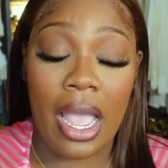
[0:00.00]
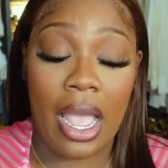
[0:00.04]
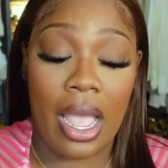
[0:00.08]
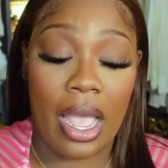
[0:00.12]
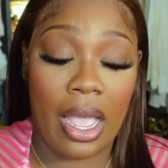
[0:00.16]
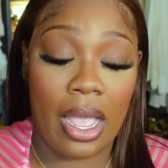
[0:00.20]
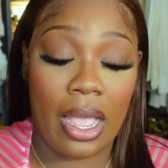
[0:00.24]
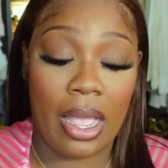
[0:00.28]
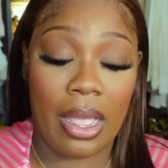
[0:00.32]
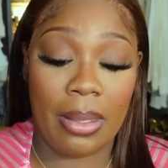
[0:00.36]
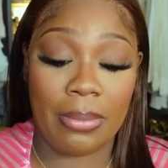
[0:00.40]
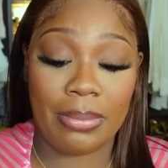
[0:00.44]

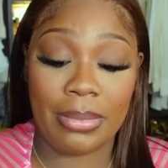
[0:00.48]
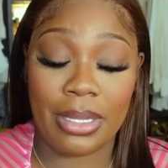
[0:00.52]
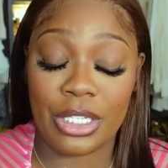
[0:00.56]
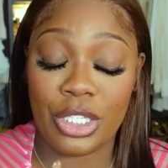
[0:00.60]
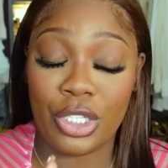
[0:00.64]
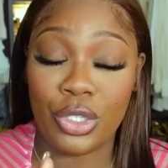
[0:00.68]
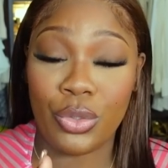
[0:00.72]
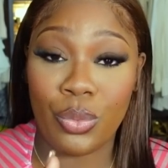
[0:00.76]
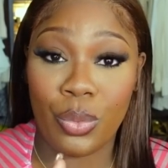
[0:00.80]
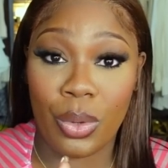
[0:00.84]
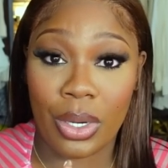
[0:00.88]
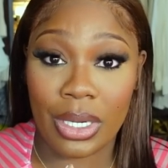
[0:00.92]
um,
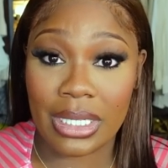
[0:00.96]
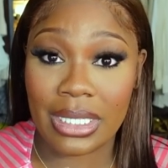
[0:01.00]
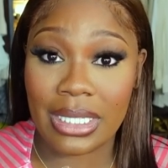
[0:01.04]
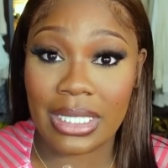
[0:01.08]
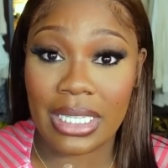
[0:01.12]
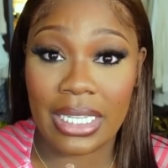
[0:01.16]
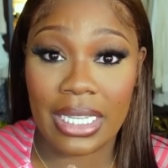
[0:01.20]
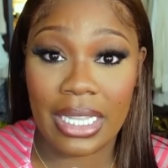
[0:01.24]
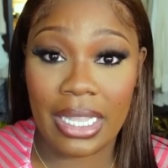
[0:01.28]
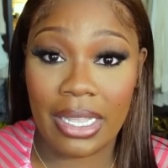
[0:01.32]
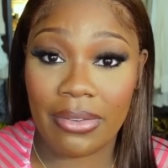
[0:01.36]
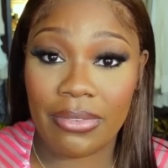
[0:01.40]
that you wanted
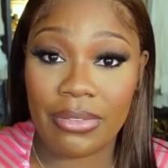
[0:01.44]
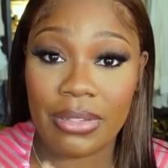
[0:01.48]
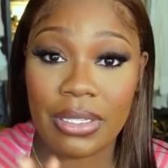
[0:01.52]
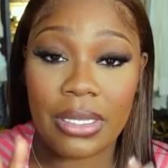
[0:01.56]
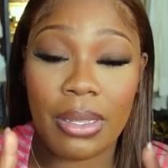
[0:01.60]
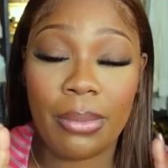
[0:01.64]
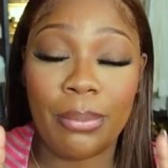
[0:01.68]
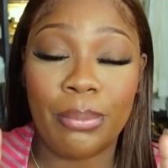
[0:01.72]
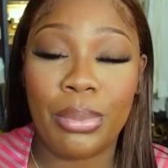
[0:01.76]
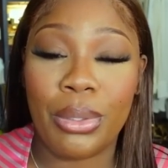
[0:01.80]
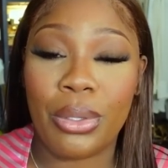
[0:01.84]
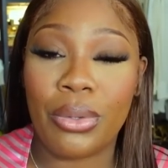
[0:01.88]
to give
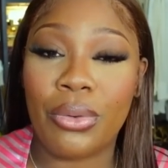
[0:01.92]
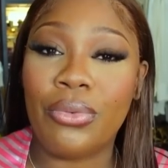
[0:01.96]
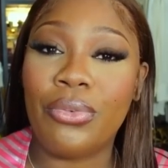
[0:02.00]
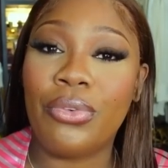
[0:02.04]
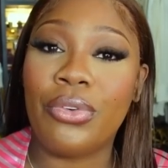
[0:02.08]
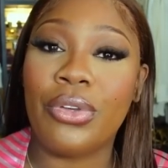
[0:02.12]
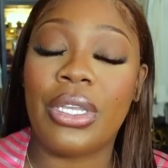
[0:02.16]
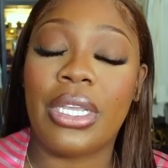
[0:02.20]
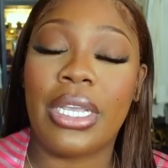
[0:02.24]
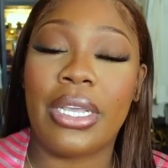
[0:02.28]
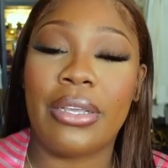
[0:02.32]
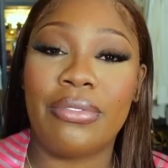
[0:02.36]
some
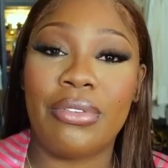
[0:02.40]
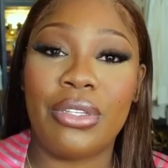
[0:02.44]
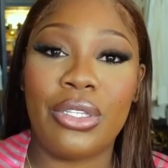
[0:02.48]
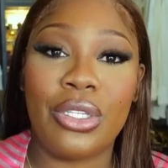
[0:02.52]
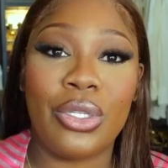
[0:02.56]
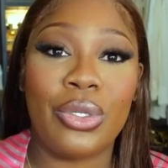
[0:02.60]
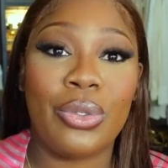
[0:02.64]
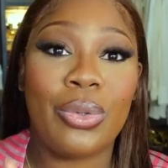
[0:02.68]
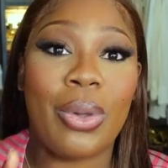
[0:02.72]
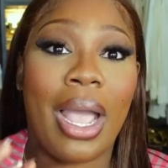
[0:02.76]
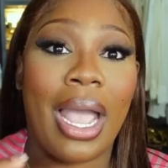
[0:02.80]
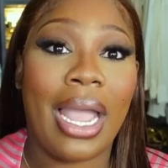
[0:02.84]
beautiful gifts to,